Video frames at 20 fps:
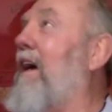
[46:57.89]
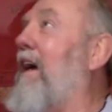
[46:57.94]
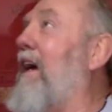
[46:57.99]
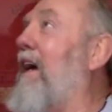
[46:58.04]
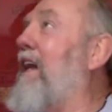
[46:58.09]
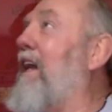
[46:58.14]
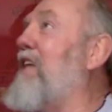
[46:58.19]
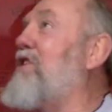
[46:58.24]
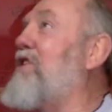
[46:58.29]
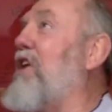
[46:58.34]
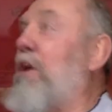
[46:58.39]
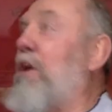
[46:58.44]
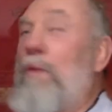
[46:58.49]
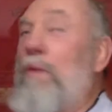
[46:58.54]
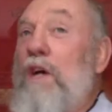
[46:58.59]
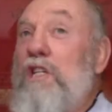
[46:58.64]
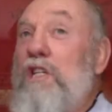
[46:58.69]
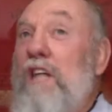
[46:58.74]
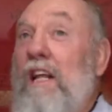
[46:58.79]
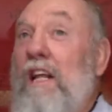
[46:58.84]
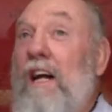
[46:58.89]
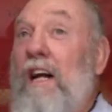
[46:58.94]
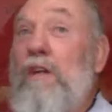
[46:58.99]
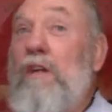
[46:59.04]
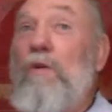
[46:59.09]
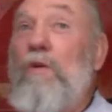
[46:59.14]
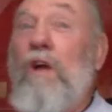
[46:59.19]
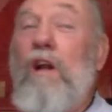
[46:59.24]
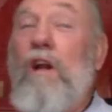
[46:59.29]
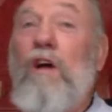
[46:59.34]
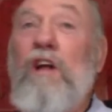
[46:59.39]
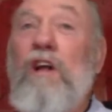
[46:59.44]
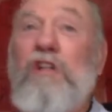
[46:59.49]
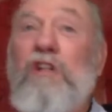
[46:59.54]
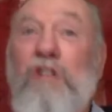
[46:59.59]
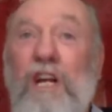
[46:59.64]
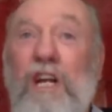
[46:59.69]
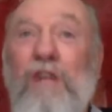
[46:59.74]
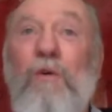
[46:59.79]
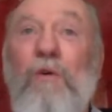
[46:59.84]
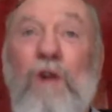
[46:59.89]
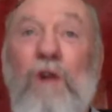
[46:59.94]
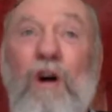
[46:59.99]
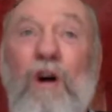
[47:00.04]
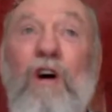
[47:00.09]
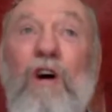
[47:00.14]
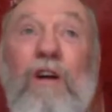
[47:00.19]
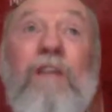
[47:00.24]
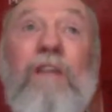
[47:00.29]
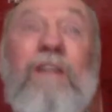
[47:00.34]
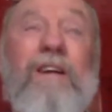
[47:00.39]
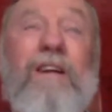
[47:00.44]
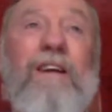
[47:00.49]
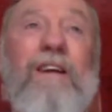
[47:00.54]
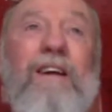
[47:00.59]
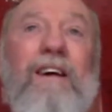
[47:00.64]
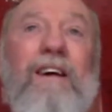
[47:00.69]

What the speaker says: in a situation like that, you've got a lot of shit going on, you